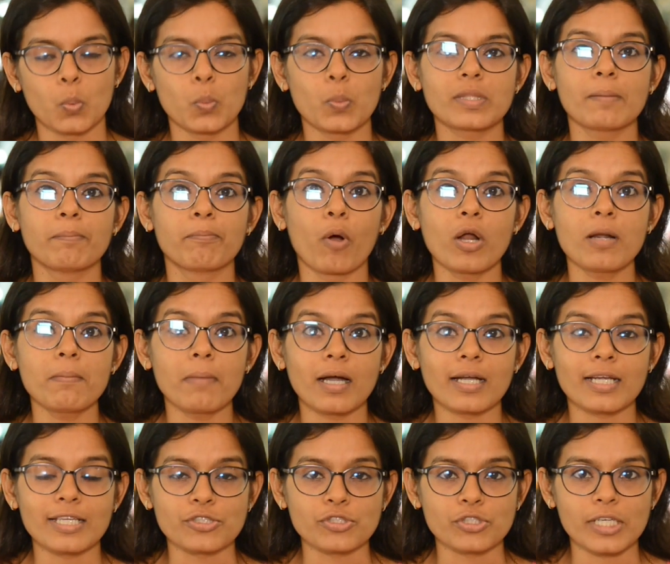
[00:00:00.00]
with a bond
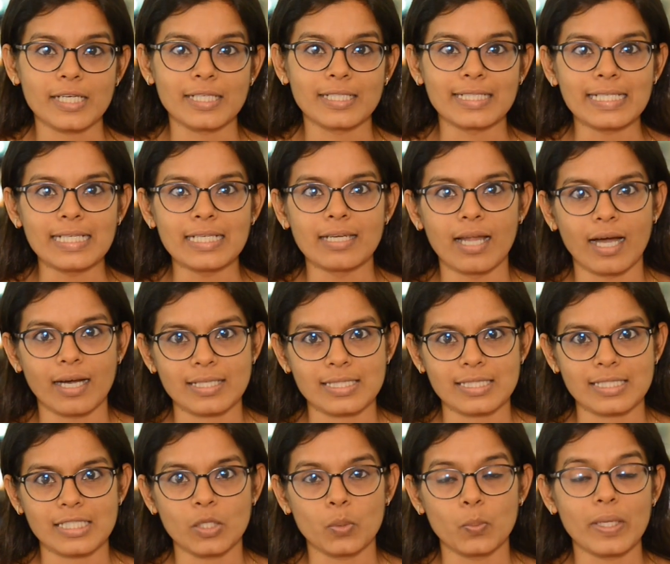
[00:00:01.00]
market trade deal
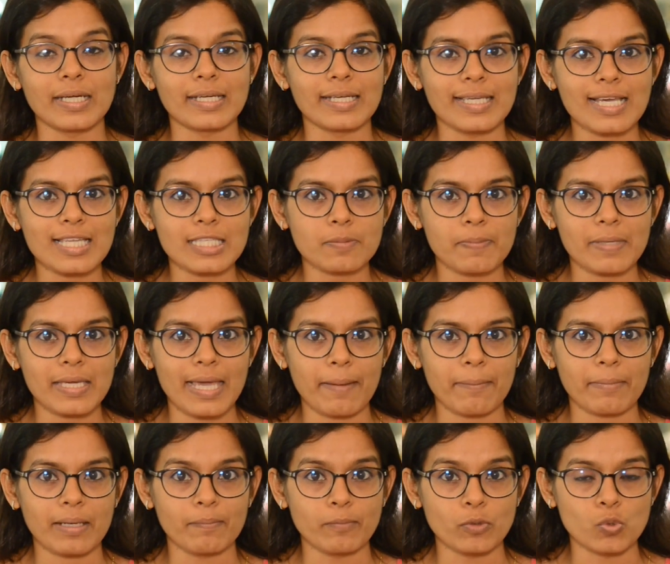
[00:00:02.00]
last year when
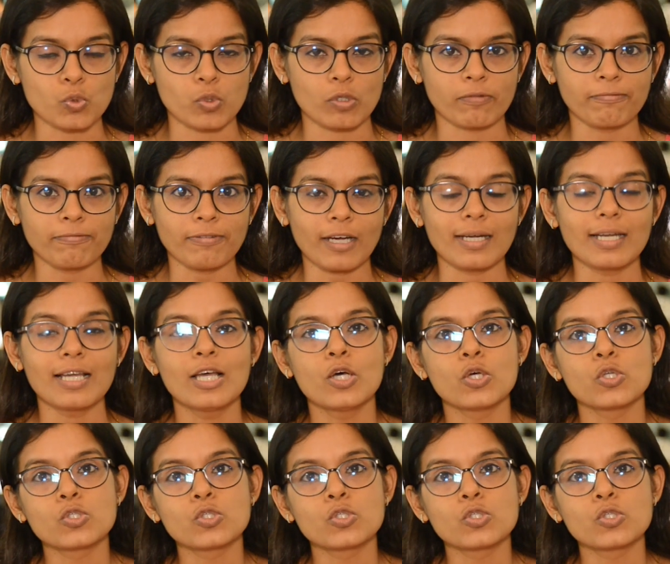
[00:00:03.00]
DSPML Mutual Fund